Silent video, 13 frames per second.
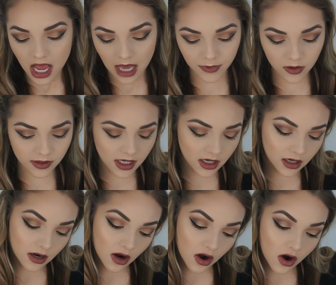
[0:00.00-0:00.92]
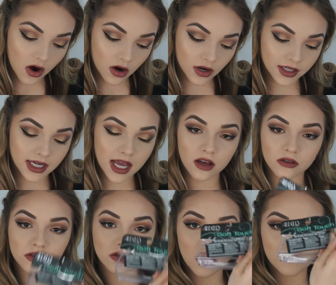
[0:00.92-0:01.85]
I'm using an Ardell
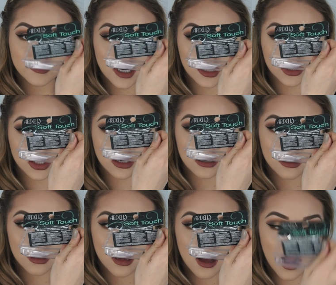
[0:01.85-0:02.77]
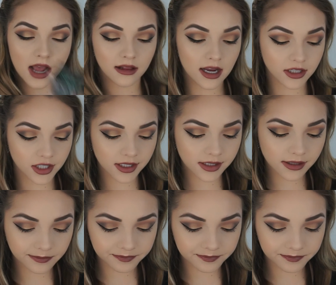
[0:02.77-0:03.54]
Soft Touch eyelashes.